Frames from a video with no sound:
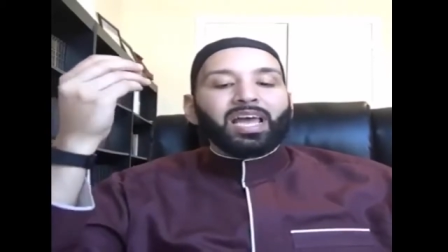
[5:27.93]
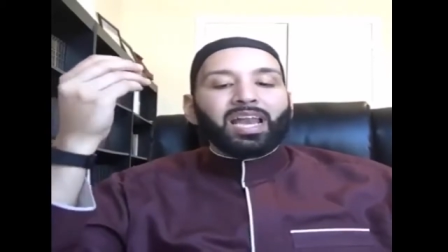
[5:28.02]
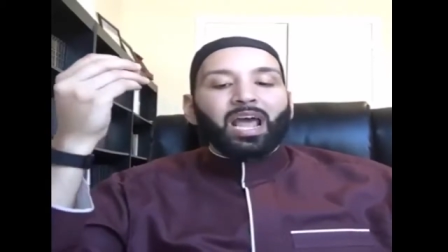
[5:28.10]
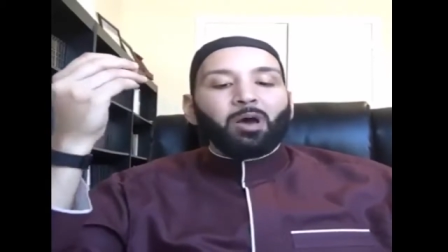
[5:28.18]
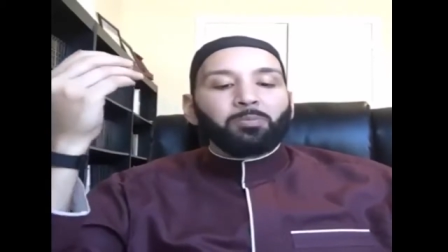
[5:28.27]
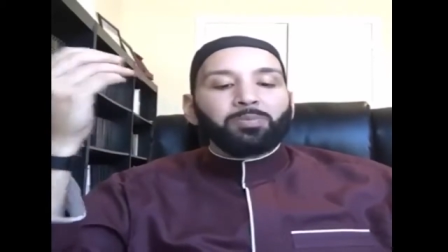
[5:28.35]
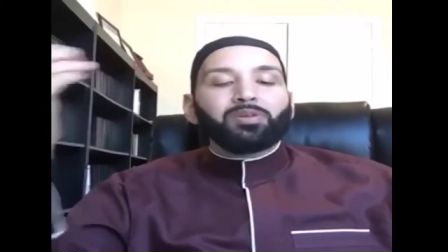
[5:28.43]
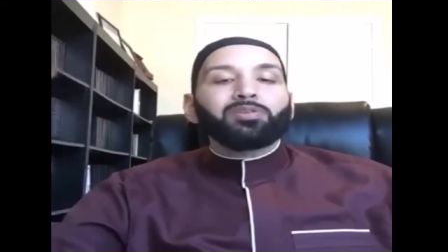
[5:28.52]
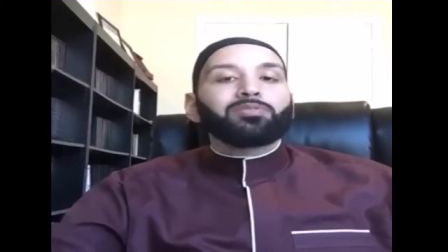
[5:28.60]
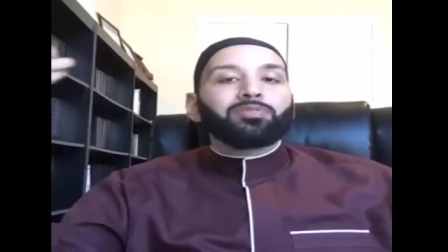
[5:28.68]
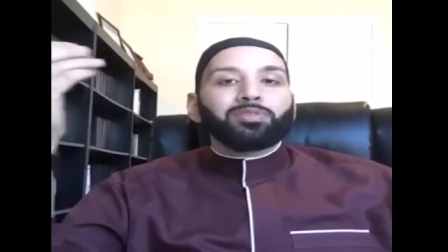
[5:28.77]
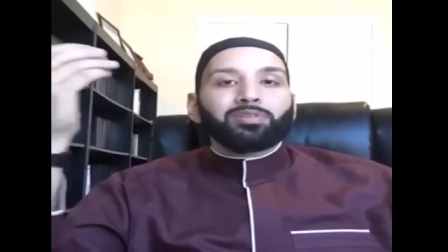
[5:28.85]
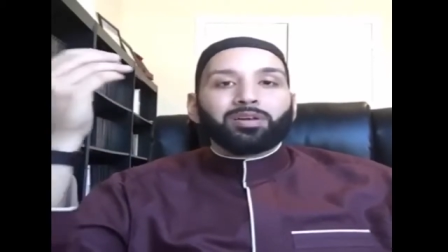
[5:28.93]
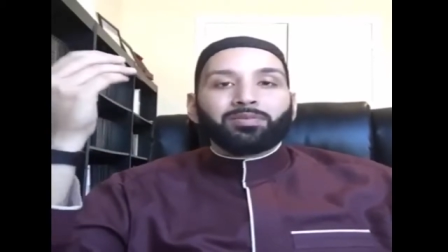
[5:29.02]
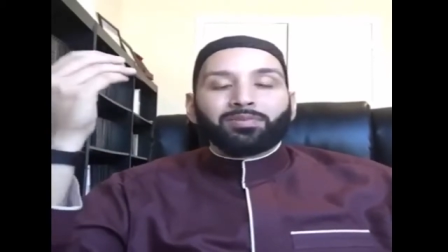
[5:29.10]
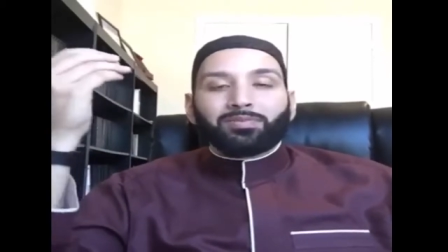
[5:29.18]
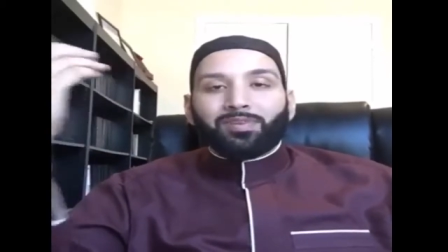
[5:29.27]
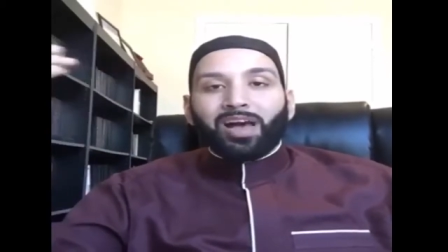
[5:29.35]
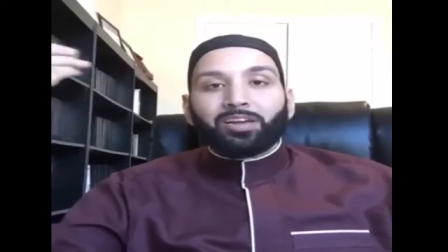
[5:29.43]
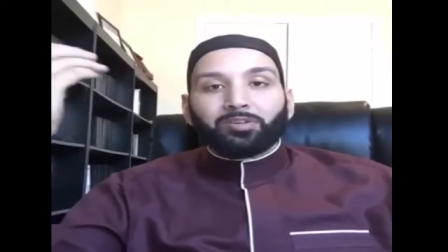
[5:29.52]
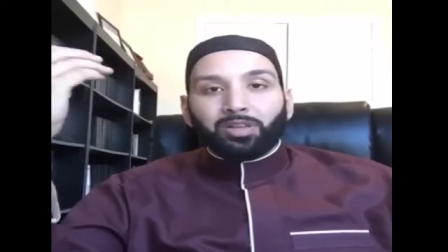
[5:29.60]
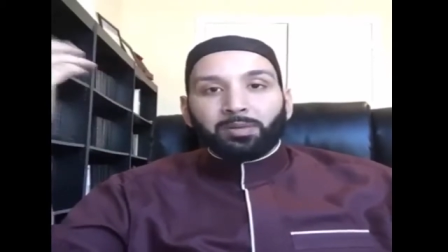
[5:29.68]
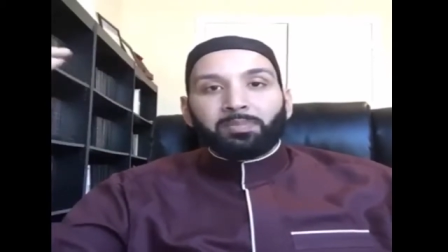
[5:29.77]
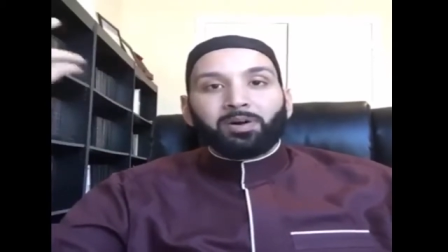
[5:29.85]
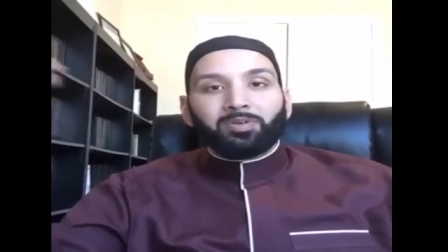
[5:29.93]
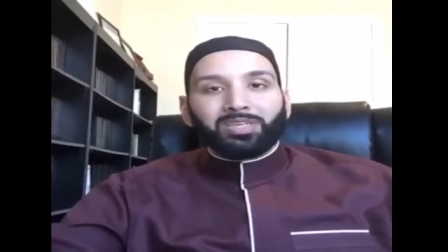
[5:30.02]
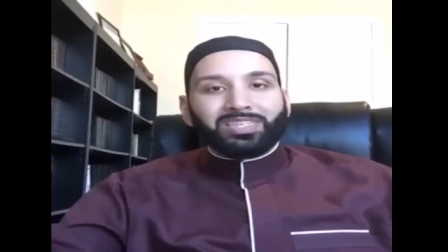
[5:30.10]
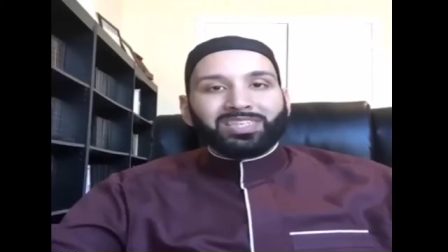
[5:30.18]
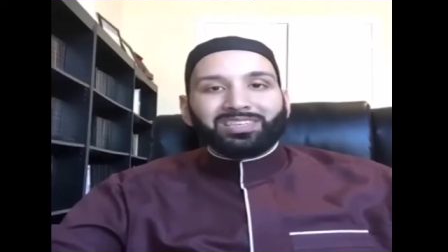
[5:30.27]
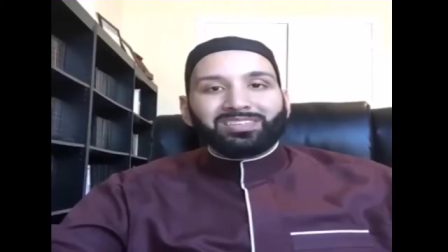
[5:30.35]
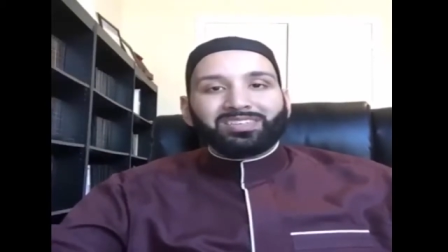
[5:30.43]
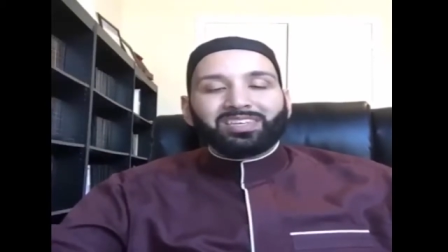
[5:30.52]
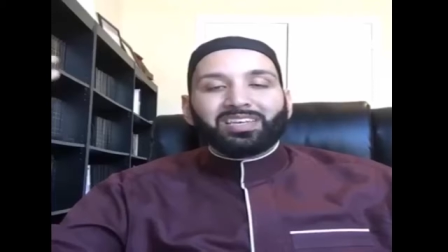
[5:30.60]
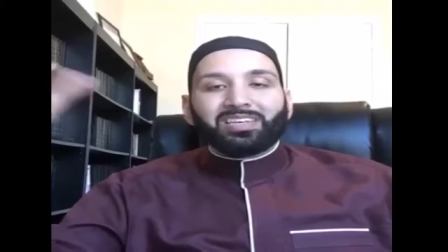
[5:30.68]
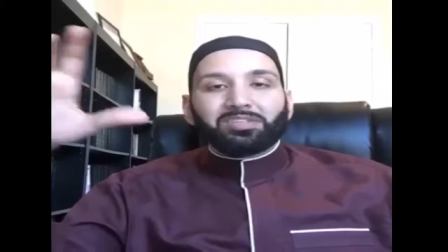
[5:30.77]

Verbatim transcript: and how beautiful of a final abode is this.